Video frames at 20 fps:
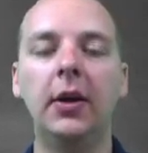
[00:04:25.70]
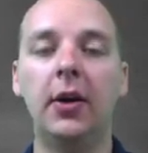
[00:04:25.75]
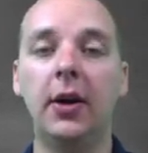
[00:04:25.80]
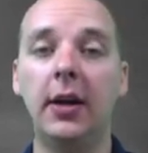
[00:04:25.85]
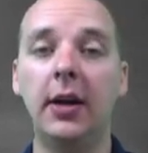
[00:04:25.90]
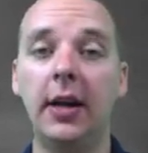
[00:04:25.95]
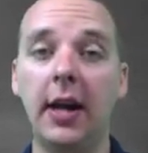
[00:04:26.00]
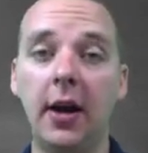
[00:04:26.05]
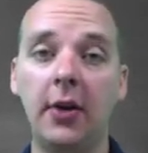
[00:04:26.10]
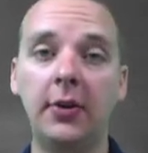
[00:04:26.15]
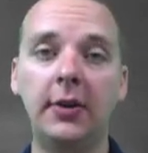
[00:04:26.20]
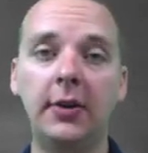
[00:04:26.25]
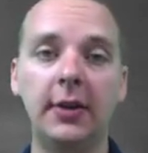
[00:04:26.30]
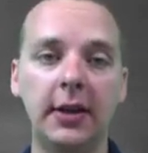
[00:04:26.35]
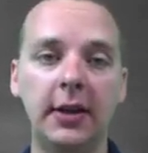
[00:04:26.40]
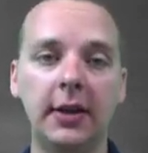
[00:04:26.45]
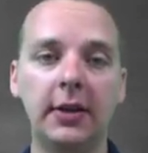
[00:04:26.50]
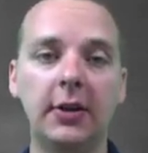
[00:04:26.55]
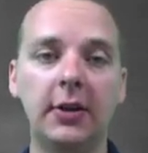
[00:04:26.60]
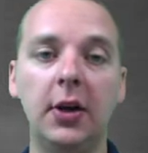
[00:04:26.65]
Right now, to
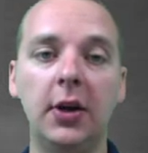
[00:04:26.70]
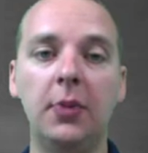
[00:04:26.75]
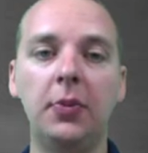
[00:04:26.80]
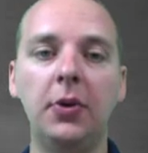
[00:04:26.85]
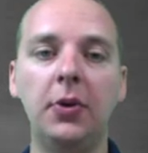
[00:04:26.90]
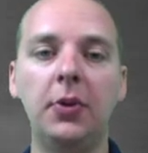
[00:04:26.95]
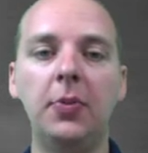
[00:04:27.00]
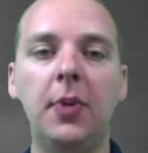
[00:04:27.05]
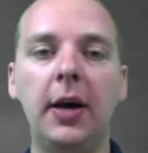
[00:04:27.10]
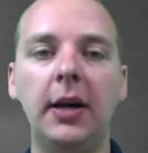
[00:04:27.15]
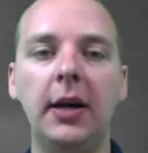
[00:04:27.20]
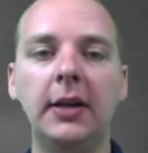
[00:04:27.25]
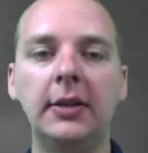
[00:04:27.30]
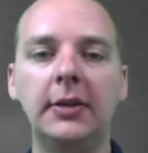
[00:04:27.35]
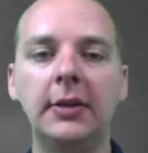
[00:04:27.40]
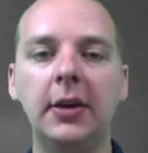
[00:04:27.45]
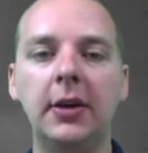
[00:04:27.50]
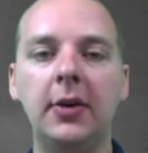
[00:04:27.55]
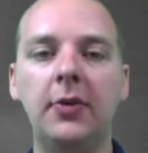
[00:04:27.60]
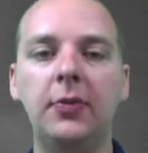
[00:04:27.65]
get W by
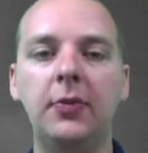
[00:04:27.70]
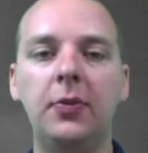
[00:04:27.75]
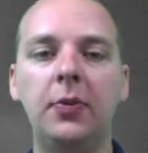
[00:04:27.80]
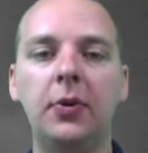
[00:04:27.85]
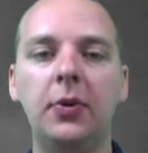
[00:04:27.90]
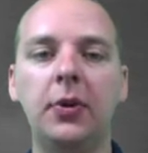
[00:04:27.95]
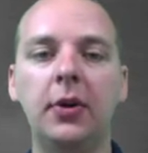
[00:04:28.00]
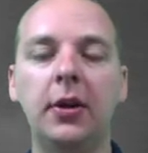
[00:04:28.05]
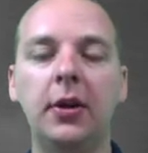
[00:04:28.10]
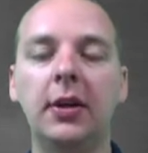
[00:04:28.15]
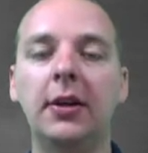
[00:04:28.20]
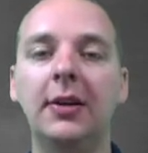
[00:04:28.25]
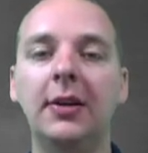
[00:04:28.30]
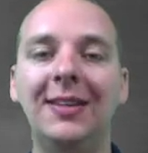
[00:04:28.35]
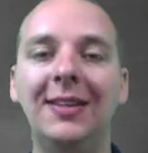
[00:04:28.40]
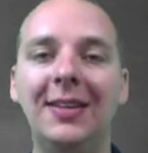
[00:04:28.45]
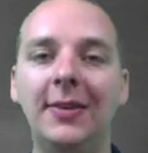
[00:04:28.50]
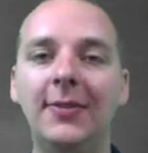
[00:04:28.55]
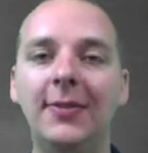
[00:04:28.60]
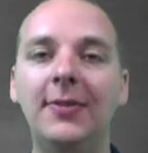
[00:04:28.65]
itself, we're going to
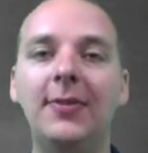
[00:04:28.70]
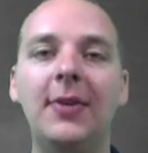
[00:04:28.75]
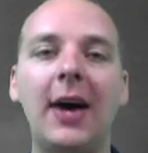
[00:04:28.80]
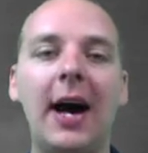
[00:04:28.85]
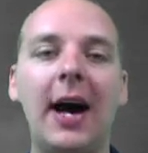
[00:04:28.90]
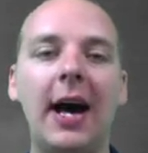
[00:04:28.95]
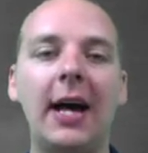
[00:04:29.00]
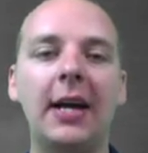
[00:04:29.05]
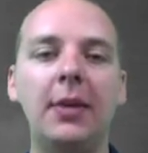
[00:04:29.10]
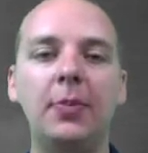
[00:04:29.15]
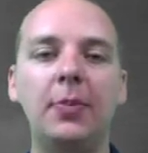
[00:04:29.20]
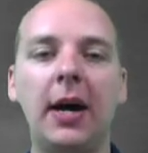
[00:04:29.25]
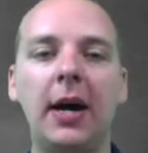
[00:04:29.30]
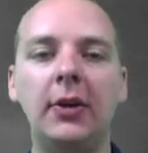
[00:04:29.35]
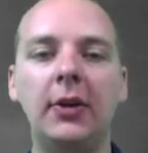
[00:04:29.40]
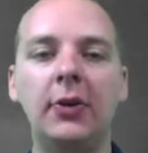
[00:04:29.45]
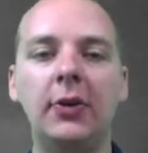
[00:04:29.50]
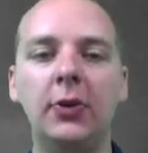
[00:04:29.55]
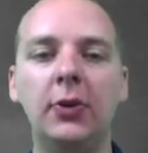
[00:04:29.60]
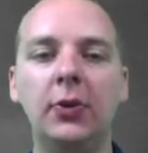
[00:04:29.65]
divide
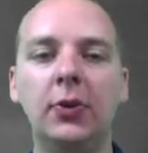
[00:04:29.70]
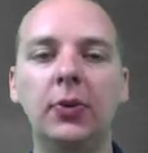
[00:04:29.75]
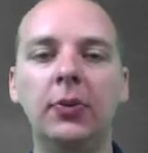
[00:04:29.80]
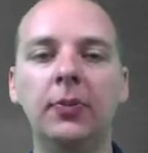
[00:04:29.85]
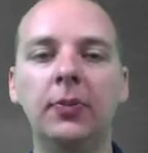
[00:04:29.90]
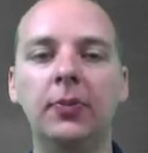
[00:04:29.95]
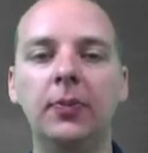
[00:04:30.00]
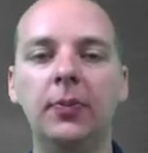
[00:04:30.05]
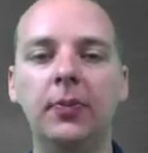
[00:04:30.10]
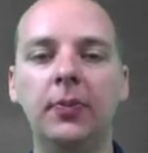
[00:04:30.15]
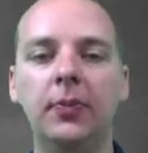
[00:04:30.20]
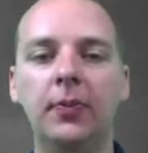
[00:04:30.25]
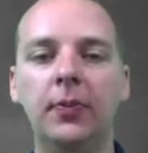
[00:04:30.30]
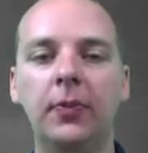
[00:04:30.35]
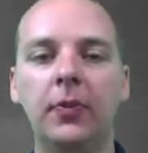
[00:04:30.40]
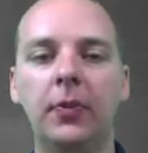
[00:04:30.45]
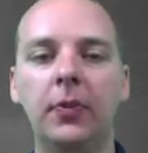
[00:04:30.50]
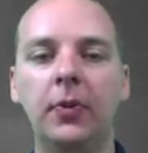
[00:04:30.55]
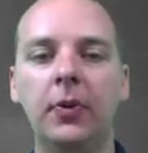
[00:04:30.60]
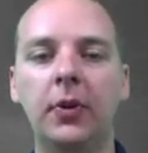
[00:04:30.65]
by two.
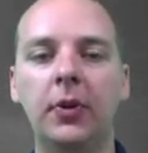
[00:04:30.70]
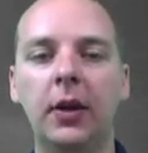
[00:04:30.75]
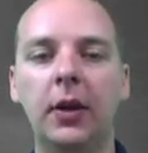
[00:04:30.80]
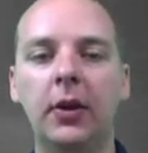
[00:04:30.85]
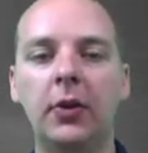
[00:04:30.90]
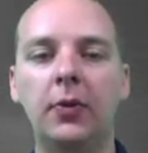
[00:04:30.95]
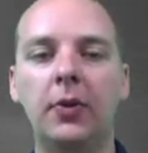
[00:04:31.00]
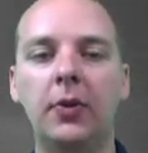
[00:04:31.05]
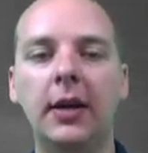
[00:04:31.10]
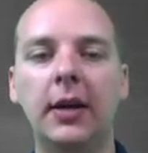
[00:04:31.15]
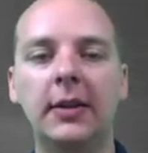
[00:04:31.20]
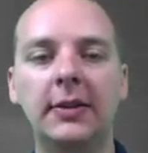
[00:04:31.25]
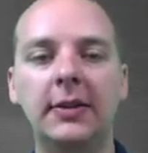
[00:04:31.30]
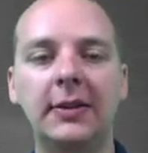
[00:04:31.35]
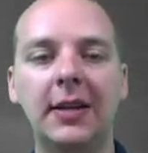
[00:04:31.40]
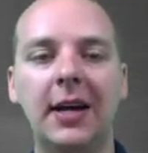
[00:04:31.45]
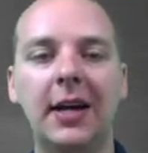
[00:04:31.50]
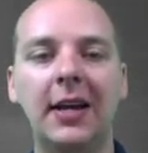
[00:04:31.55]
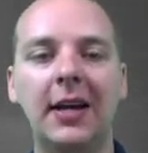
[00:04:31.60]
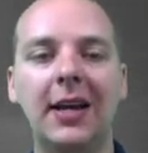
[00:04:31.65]
Okay, the right
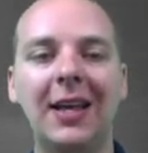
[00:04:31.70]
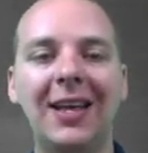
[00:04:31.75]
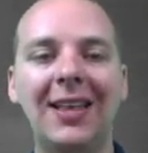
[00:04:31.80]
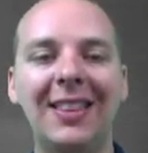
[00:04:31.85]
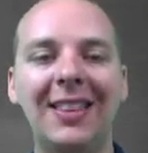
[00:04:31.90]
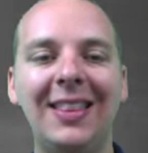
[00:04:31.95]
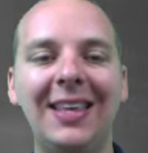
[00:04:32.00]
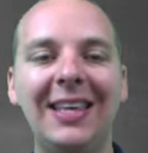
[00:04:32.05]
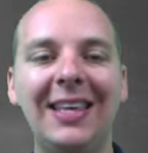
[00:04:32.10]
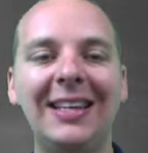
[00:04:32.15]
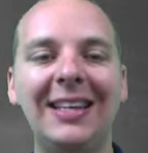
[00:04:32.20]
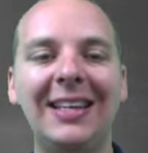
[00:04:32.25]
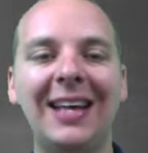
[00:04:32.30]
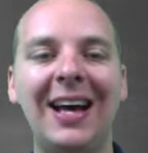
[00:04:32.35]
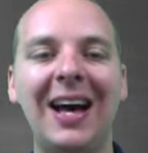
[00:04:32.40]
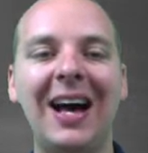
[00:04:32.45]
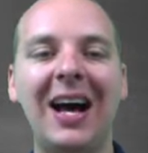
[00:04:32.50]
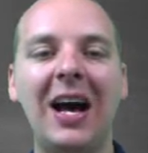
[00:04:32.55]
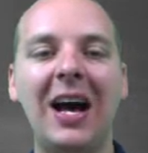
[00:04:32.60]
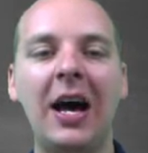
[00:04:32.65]
side and the
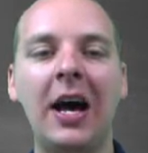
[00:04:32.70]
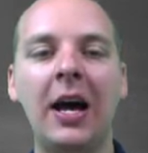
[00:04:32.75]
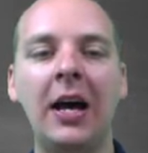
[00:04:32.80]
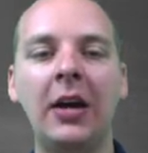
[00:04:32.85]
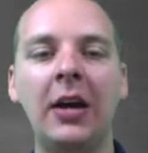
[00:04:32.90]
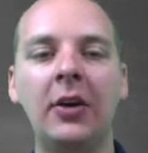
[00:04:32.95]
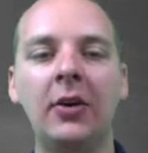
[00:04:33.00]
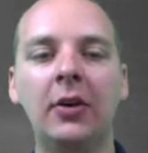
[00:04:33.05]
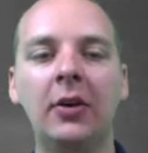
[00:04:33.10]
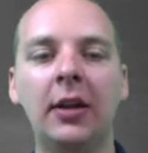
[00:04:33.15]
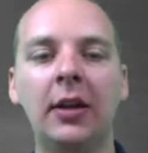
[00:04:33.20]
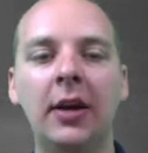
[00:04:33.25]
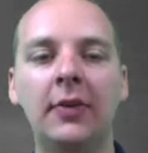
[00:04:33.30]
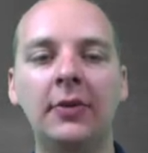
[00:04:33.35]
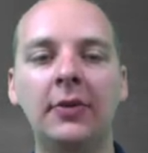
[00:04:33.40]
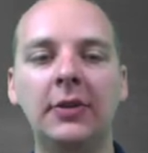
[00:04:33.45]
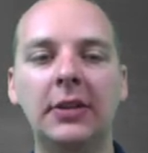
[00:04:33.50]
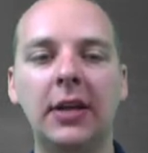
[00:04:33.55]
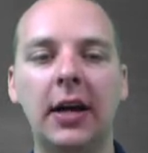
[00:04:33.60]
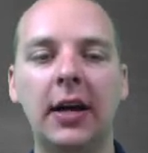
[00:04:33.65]
entire
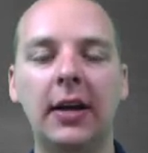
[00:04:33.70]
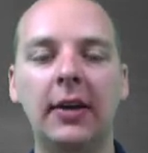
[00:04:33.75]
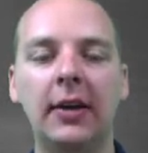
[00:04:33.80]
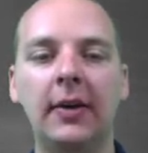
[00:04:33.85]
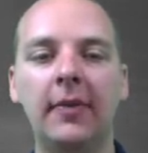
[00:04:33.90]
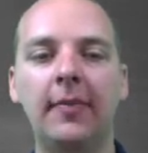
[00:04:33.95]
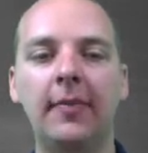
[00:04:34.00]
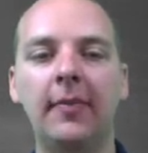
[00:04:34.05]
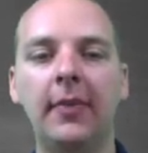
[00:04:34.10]
left side.